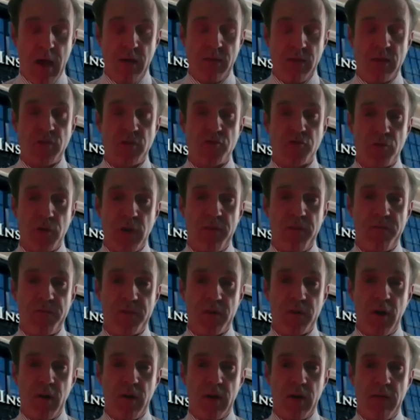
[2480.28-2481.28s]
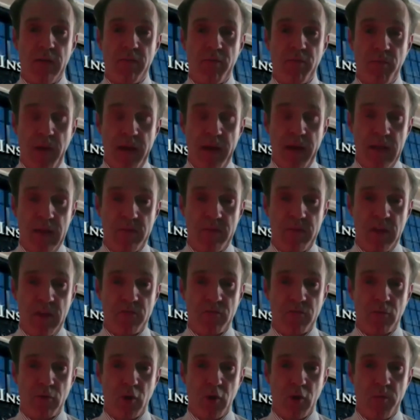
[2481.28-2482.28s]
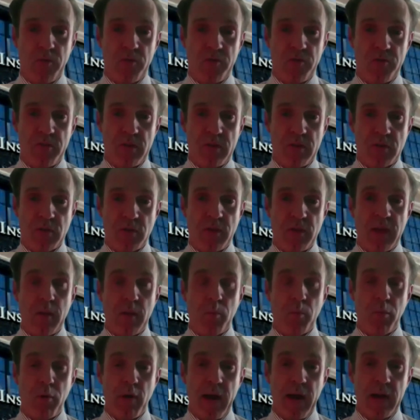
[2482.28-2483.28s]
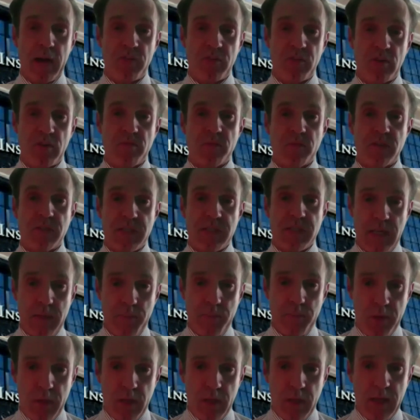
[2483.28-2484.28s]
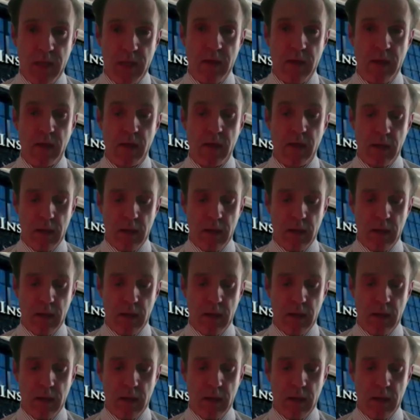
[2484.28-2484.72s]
the drift of many of these groups to the embrace of deeply